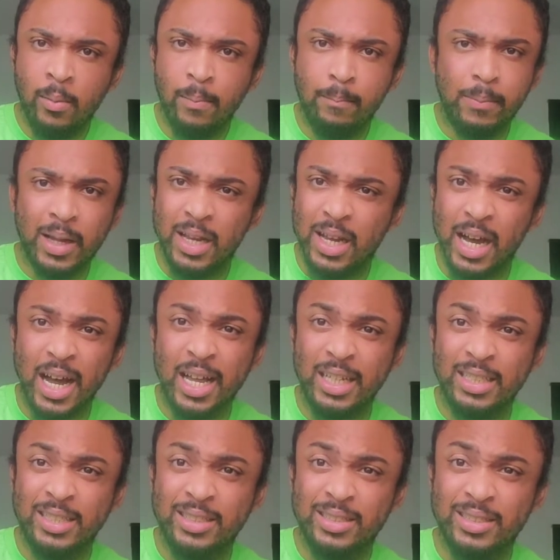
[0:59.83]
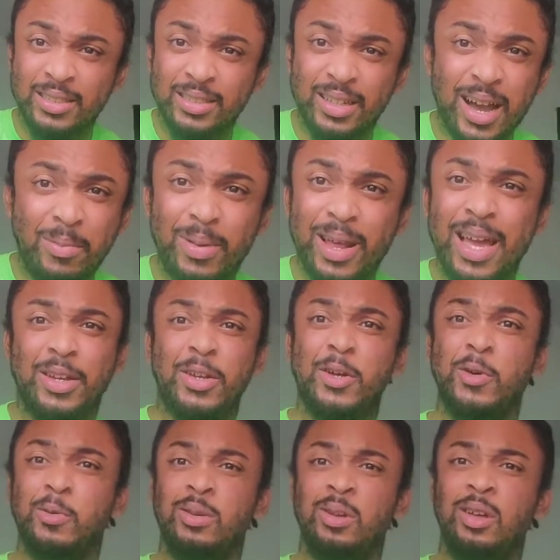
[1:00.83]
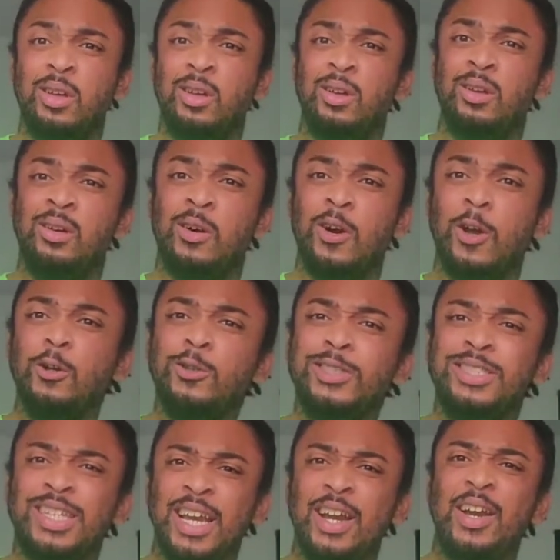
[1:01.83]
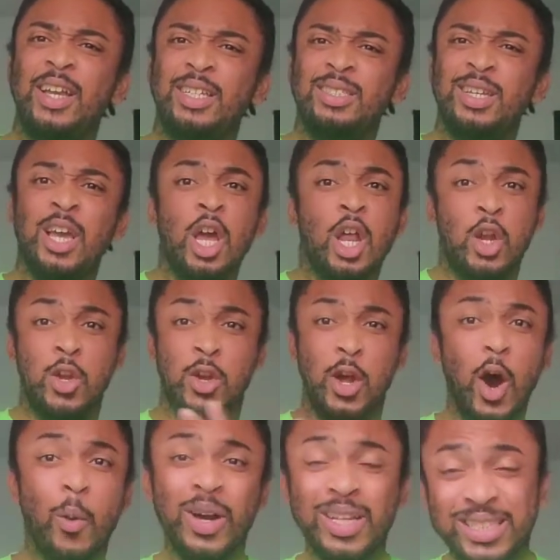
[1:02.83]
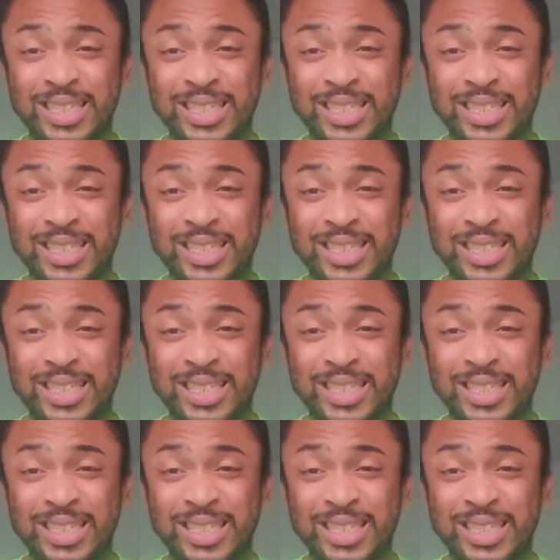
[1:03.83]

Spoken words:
Because I'm like, dude, are you serious? No one's